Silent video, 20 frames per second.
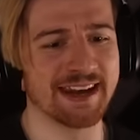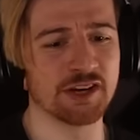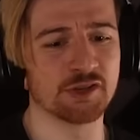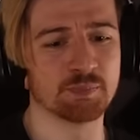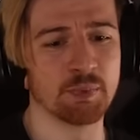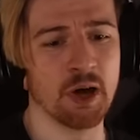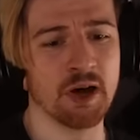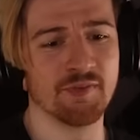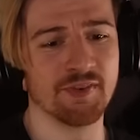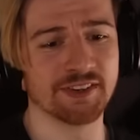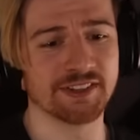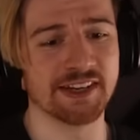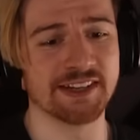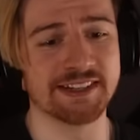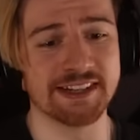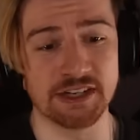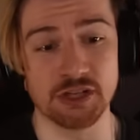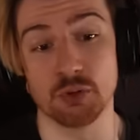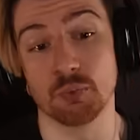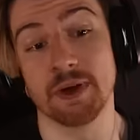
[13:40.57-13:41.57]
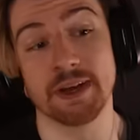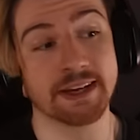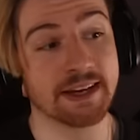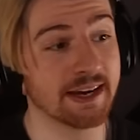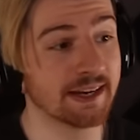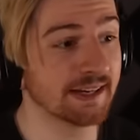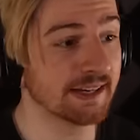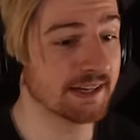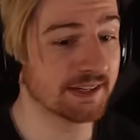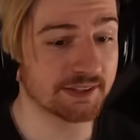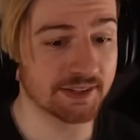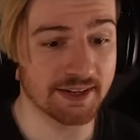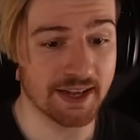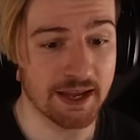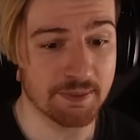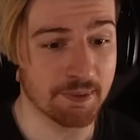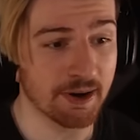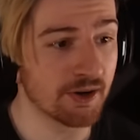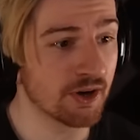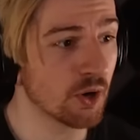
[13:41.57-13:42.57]
is perfect indeed. You ain't getting eaten
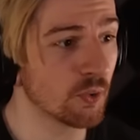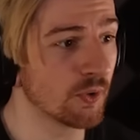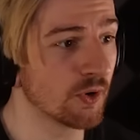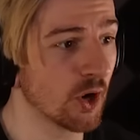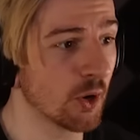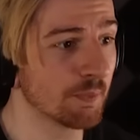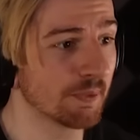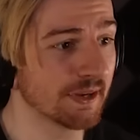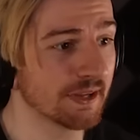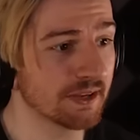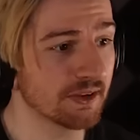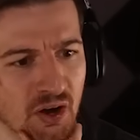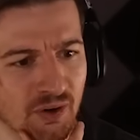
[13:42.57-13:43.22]
today by no anomaly,